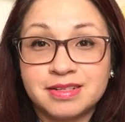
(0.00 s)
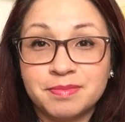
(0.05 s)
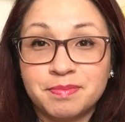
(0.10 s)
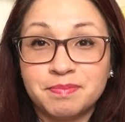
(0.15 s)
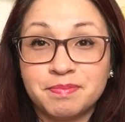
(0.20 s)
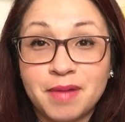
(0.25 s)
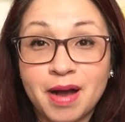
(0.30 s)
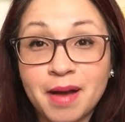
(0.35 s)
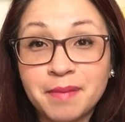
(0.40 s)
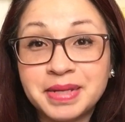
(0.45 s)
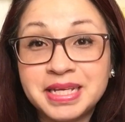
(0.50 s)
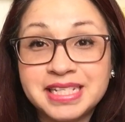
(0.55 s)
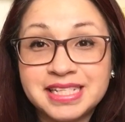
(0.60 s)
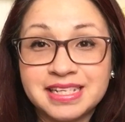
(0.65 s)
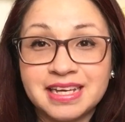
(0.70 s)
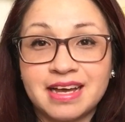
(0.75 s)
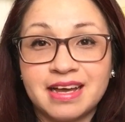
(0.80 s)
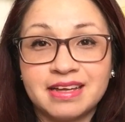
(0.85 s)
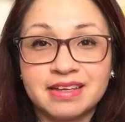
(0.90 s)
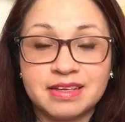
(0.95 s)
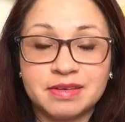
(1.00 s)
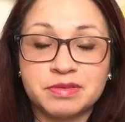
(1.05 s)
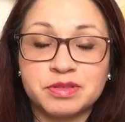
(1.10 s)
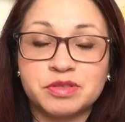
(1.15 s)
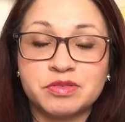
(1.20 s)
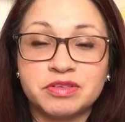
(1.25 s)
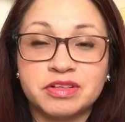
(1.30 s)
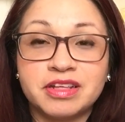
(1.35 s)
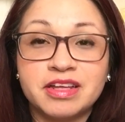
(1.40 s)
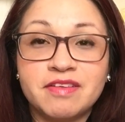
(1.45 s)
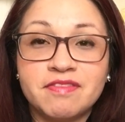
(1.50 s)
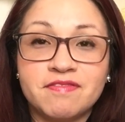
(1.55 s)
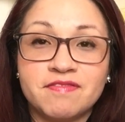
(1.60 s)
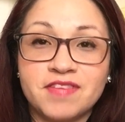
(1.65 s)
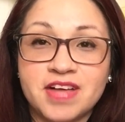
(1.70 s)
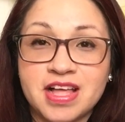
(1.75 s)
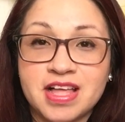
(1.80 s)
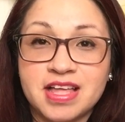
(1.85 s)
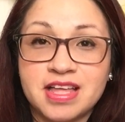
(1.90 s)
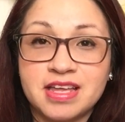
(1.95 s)
mommy tag. It was really
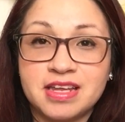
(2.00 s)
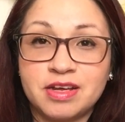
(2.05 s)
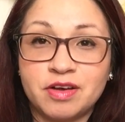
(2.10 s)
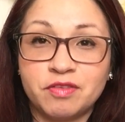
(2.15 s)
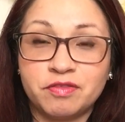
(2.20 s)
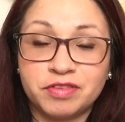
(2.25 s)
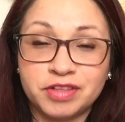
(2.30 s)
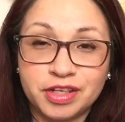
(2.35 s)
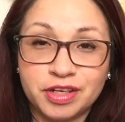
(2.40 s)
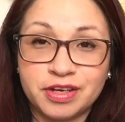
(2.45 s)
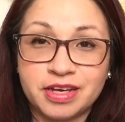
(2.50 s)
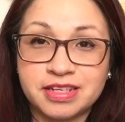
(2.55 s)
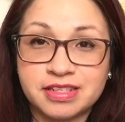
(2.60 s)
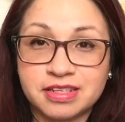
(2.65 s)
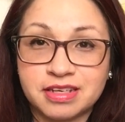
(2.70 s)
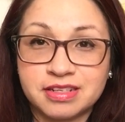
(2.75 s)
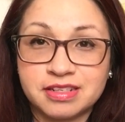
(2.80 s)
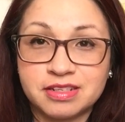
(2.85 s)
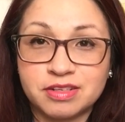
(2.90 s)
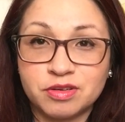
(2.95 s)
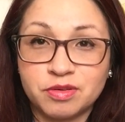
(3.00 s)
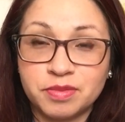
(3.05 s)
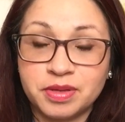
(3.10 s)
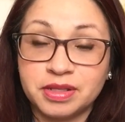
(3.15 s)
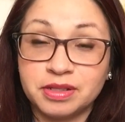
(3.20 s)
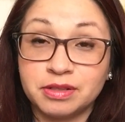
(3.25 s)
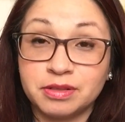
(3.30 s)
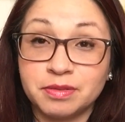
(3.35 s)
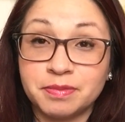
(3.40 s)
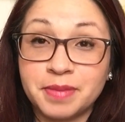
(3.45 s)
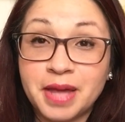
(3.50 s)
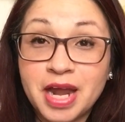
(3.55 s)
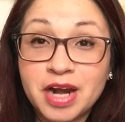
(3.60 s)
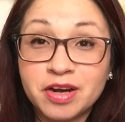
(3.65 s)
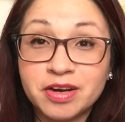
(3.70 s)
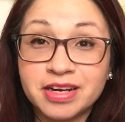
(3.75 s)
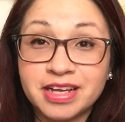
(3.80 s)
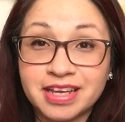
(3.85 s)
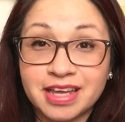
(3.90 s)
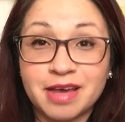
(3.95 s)
fun. Hopefully you guys got to know me a little
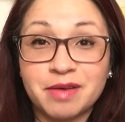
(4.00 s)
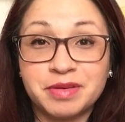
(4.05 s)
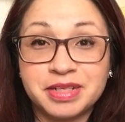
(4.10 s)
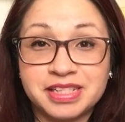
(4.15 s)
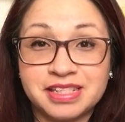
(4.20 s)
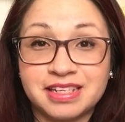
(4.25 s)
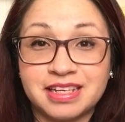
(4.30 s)
better, and I can't wait